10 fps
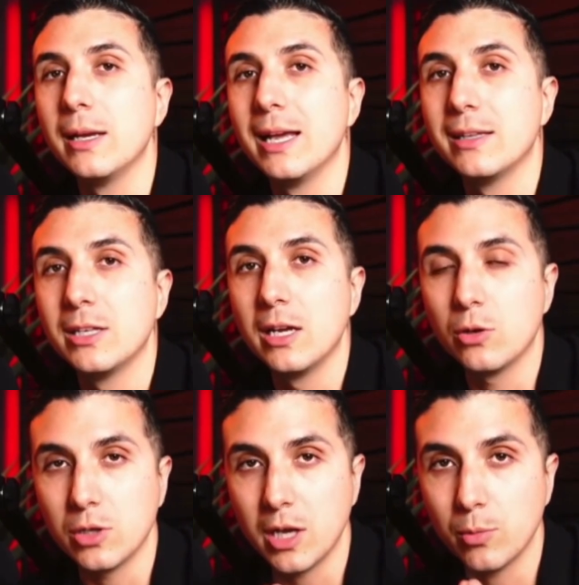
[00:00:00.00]
Let's say
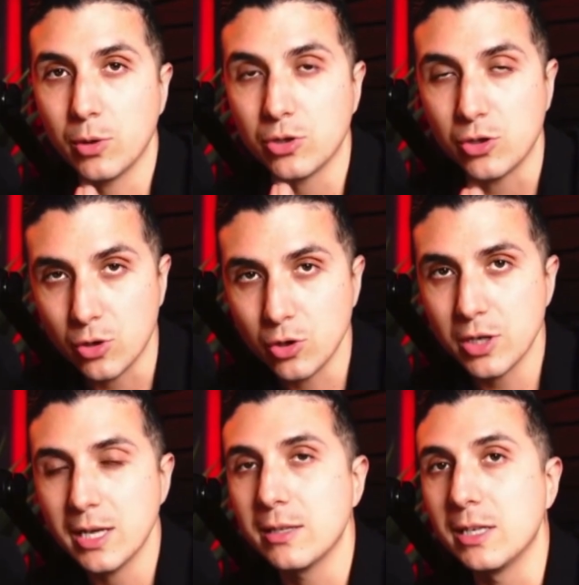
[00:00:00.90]
your numbers look
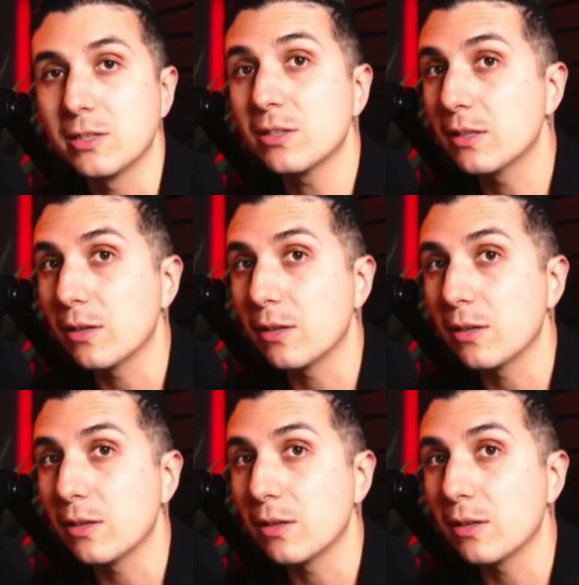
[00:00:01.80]
like this.